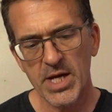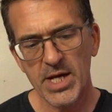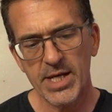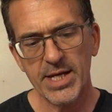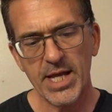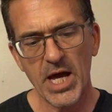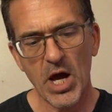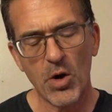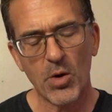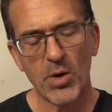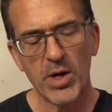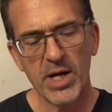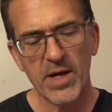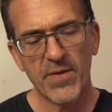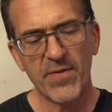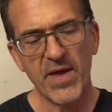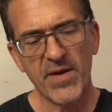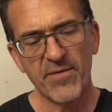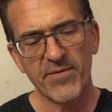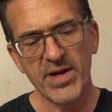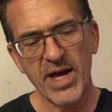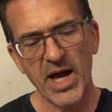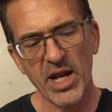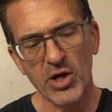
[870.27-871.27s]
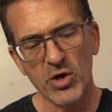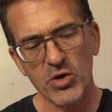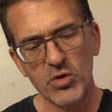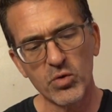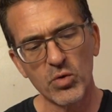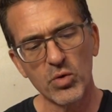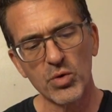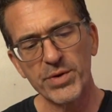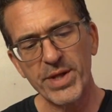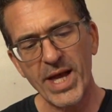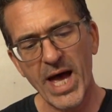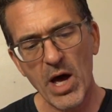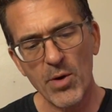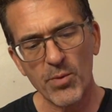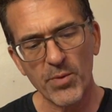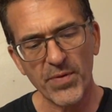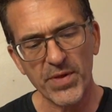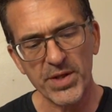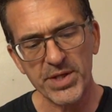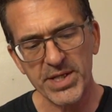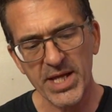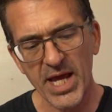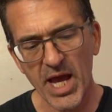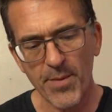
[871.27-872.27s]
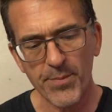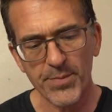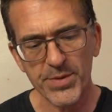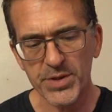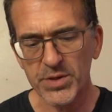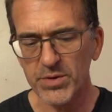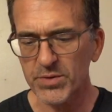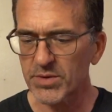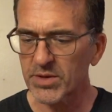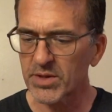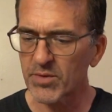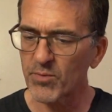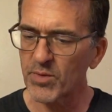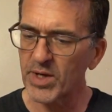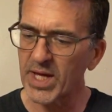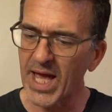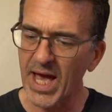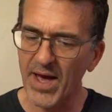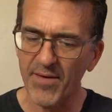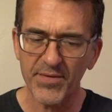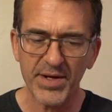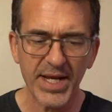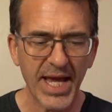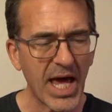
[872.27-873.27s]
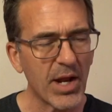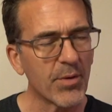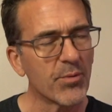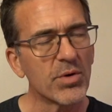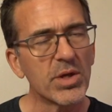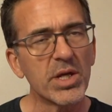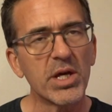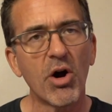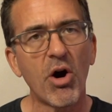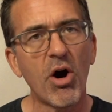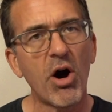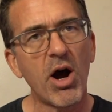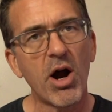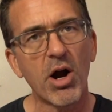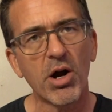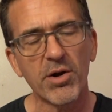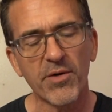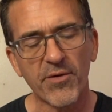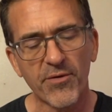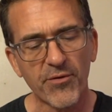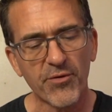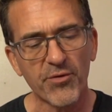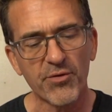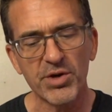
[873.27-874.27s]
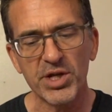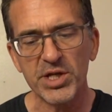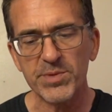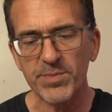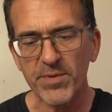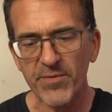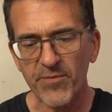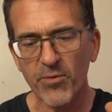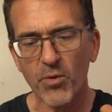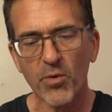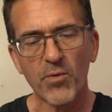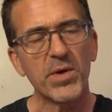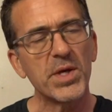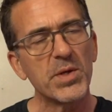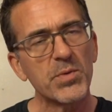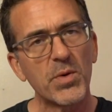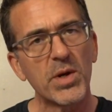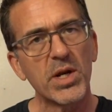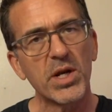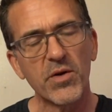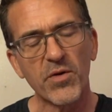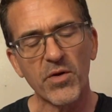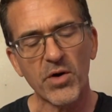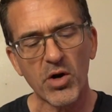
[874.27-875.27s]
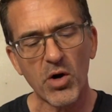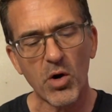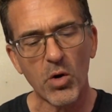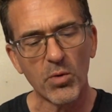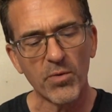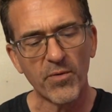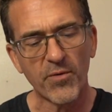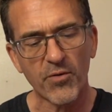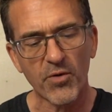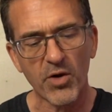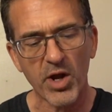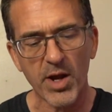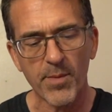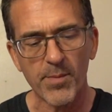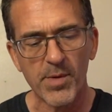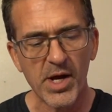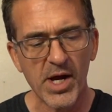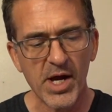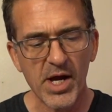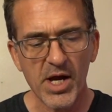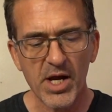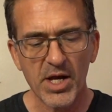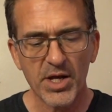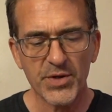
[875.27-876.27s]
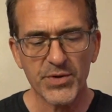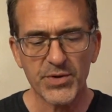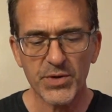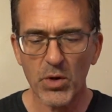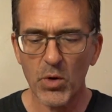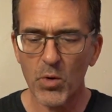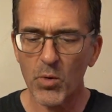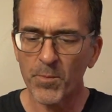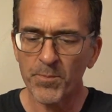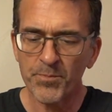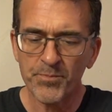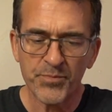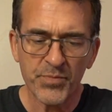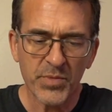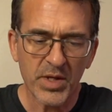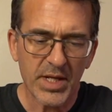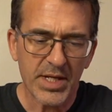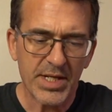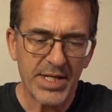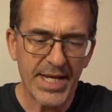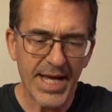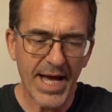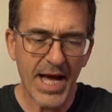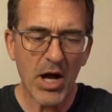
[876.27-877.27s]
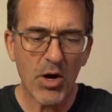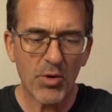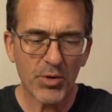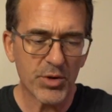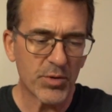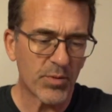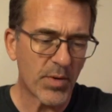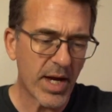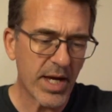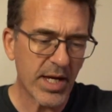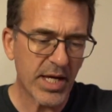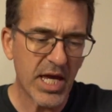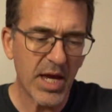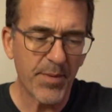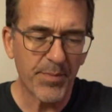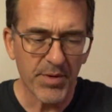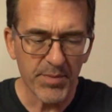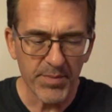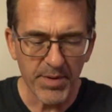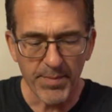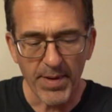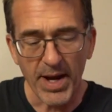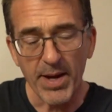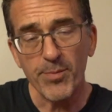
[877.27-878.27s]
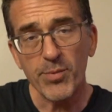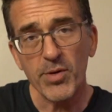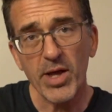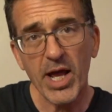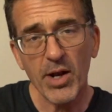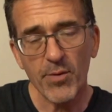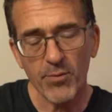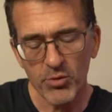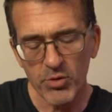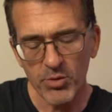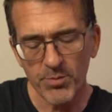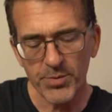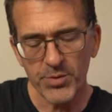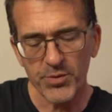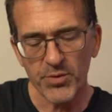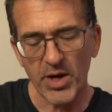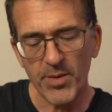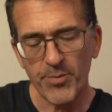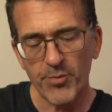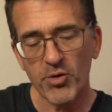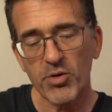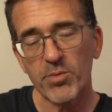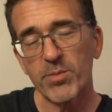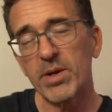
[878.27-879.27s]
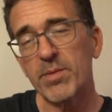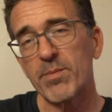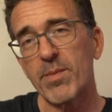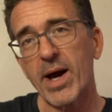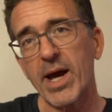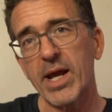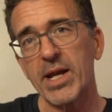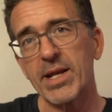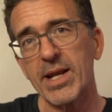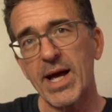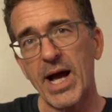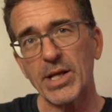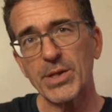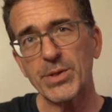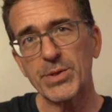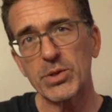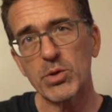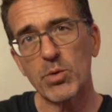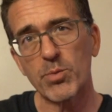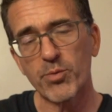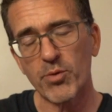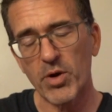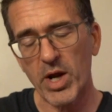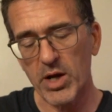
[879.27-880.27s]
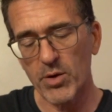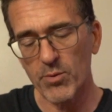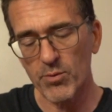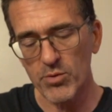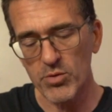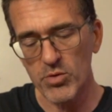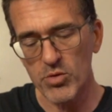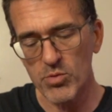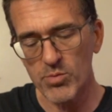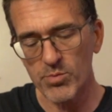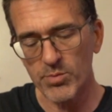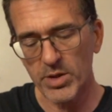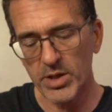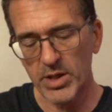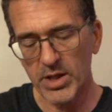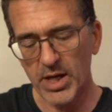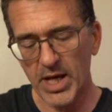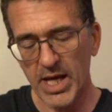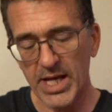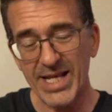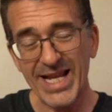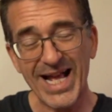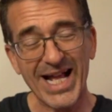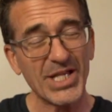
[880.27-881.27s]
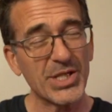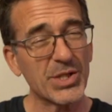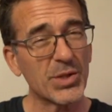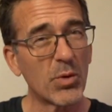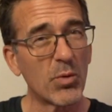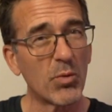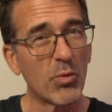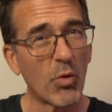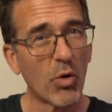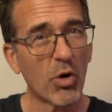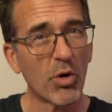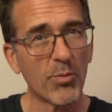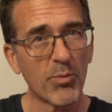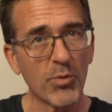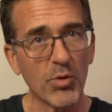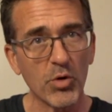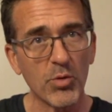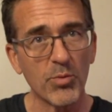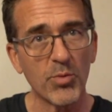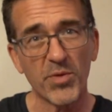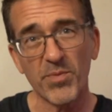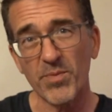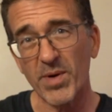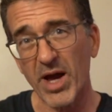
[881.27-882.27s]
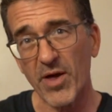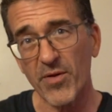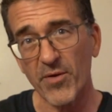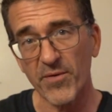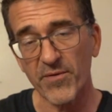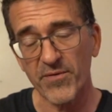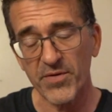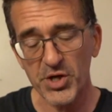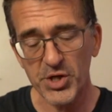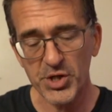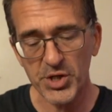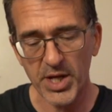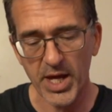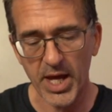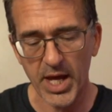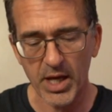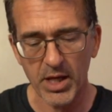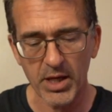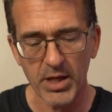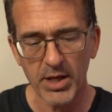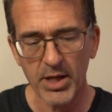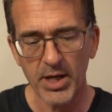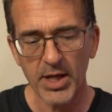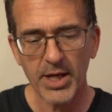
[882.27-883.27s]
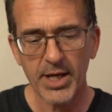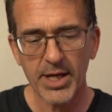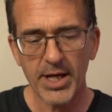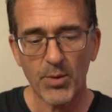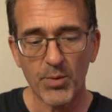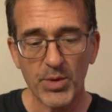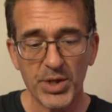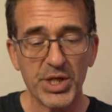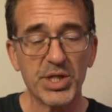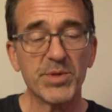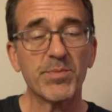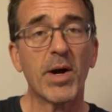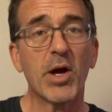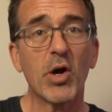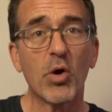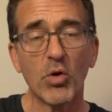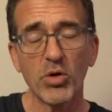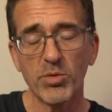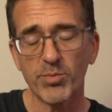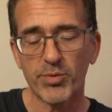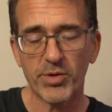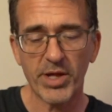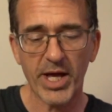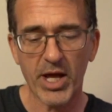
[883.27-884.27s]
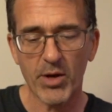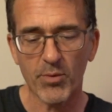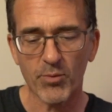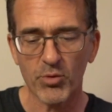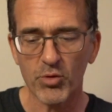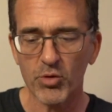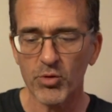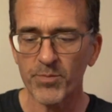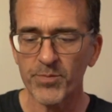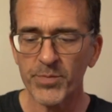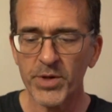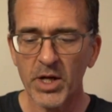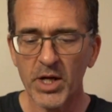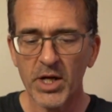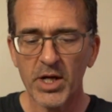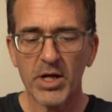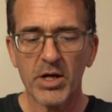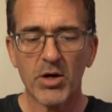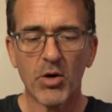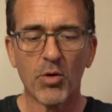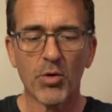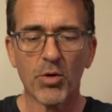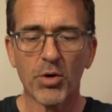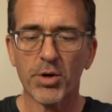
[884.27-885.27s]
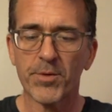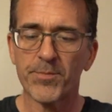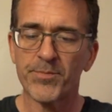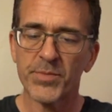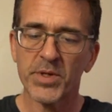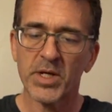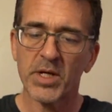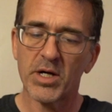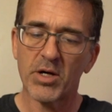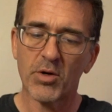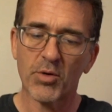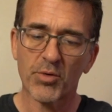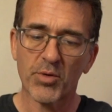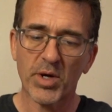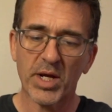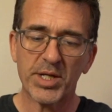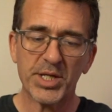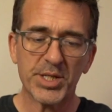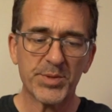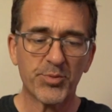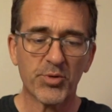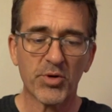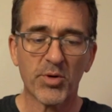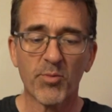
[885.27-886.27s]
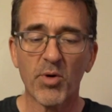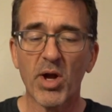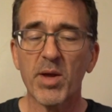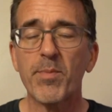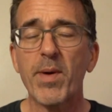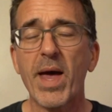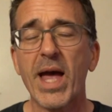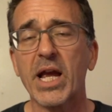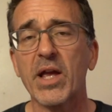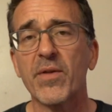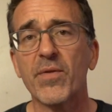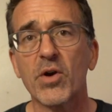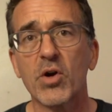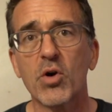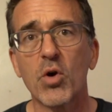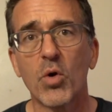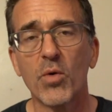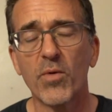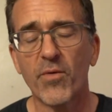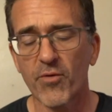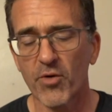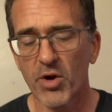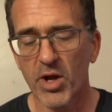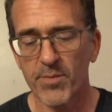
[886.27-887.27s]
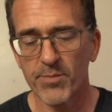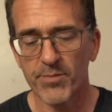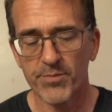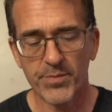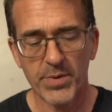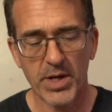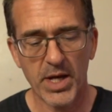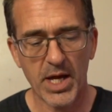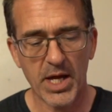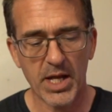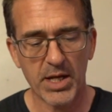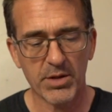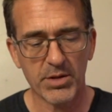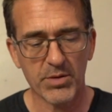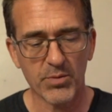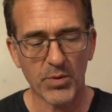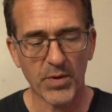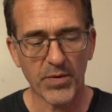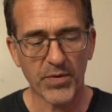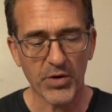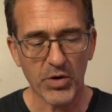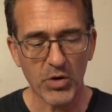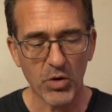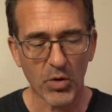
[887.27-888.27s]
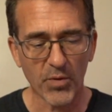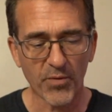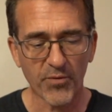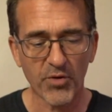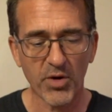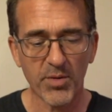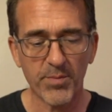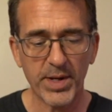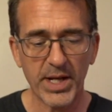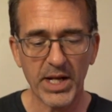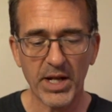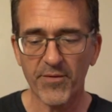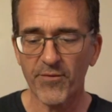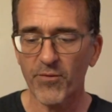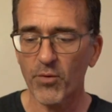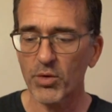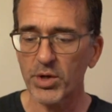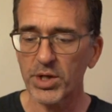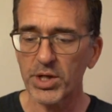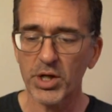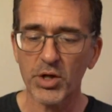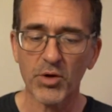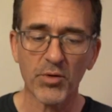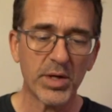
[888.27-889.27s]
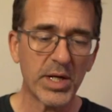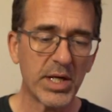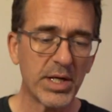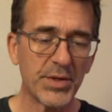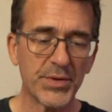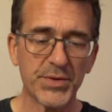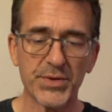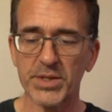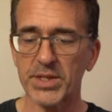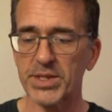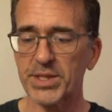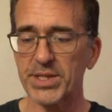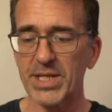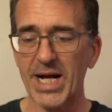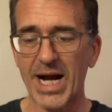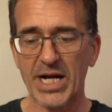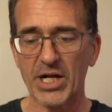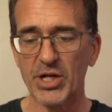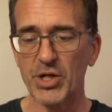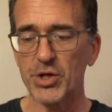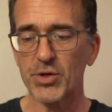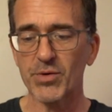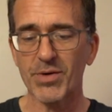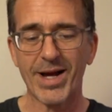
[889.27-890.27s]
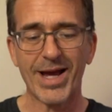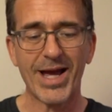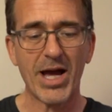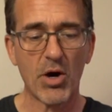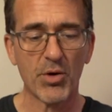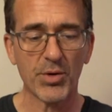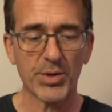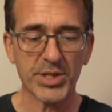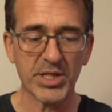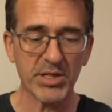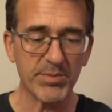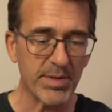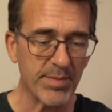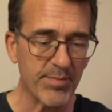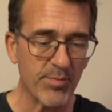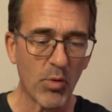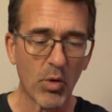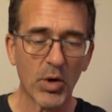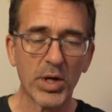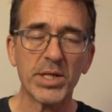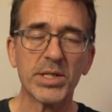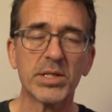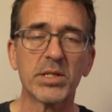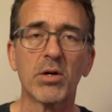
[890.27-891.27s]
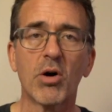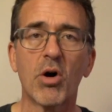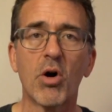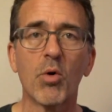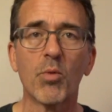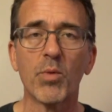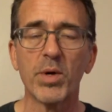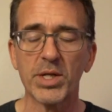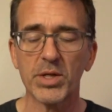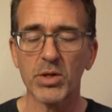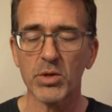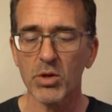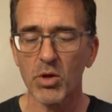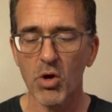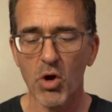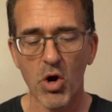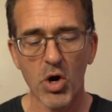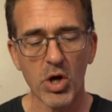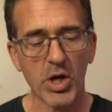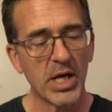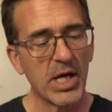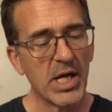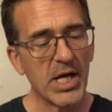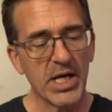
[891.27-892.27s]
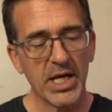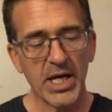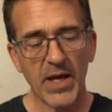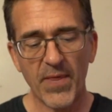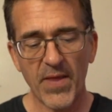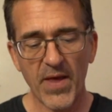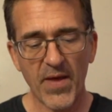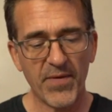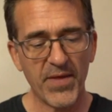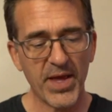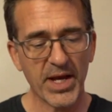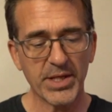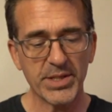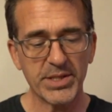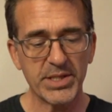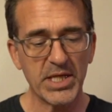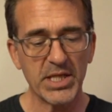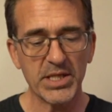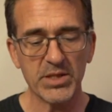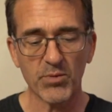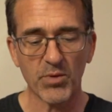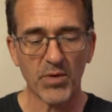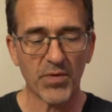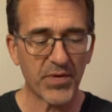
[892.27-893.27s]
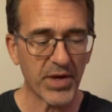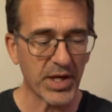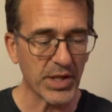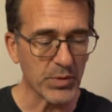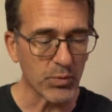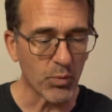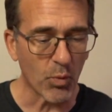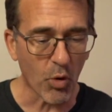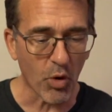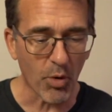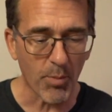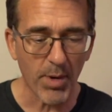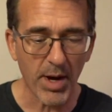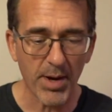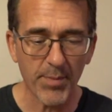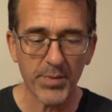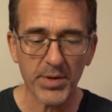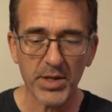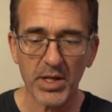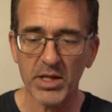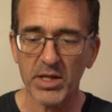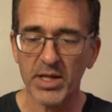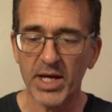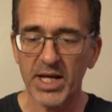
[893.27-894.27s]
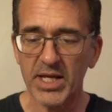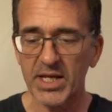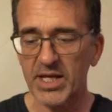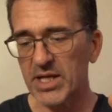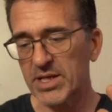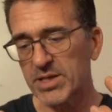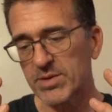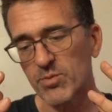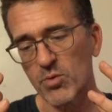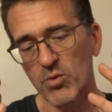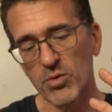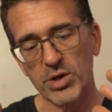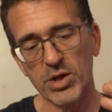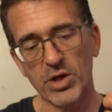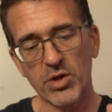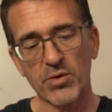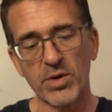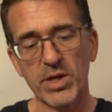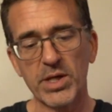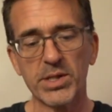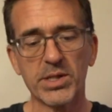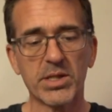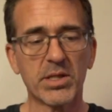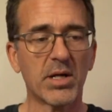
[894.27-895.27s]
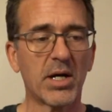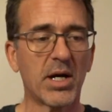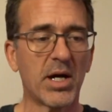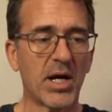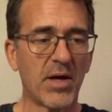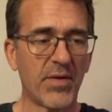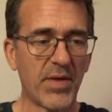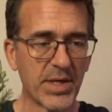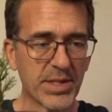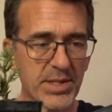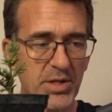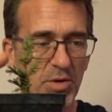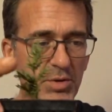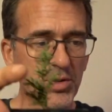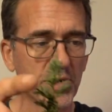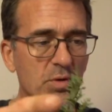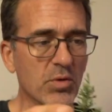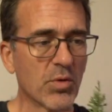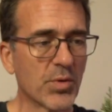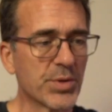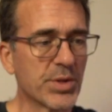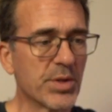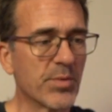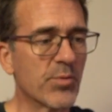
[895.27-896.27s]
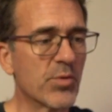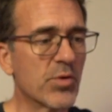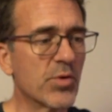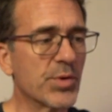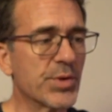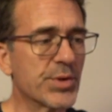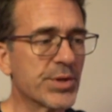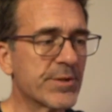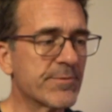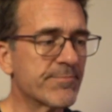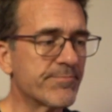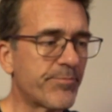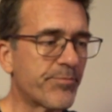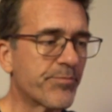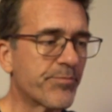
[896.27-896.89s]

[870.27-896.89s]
Now, they've kind of cooled down with the temps. We haven't had really a hard freeze before these went into the cold frame. So now, do I keep them in my plant room? Do I put them in my not so bright room and not so warm room with my other fish tank? which is my old plant room, or do I just put them right back in the cold frame? And with the cold frame being at 40 degrees, it's not going to dry out. It's going to be moist all winter long. And then next season, when things warm up and the light gets more increased, they start to grow some roots.